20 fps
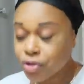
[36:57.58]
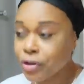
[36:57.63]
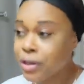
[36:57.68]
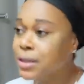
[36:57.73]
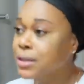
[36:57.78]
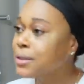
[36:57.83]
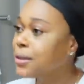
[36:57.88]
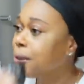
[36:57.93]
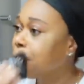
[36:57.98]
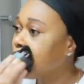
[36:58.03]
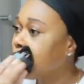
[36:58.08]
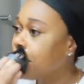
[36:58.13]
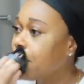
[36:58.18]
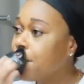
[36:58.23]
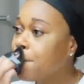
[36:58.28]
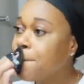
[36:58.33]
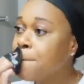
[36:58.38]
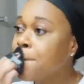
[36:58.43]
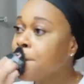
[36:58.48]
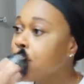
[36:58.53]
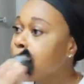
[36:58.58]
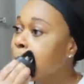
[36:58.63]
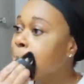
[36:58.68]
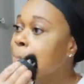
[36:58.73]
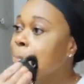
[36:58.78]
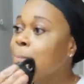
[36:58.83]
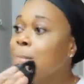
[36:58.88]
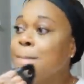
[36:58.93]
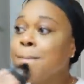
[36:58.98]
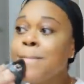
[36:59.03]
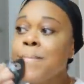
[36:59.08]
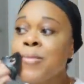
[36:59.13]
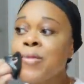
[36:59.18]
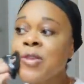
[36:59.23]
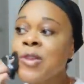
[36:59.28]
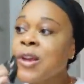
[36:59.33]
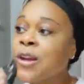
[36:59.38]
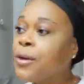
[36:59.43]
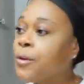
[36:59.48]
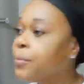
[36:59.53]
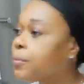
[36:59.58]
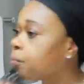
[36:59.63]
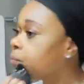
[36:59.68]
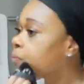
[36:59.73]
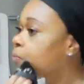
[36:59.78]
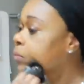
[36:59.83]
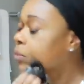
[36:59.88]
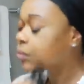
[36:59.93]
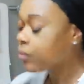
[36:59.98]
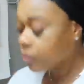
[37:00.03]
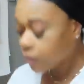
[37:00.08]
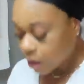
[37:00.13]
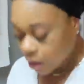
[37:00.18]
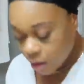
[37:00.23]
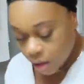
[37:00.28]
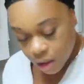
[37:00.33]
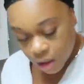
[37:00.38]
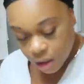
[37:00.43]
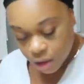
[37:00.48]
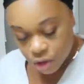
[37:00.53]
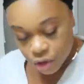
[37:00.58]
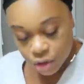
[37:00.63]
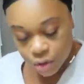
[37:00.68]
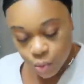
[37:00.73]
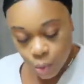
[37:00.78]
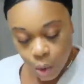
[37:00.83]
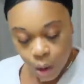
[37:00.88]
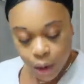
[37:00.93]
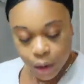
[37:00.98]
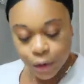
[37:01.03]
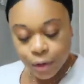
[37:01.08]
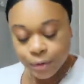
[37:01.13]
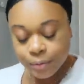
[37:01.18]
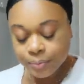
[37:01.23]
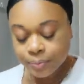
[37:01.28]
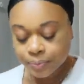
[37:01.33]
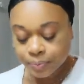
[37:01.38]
drink tea. So just water.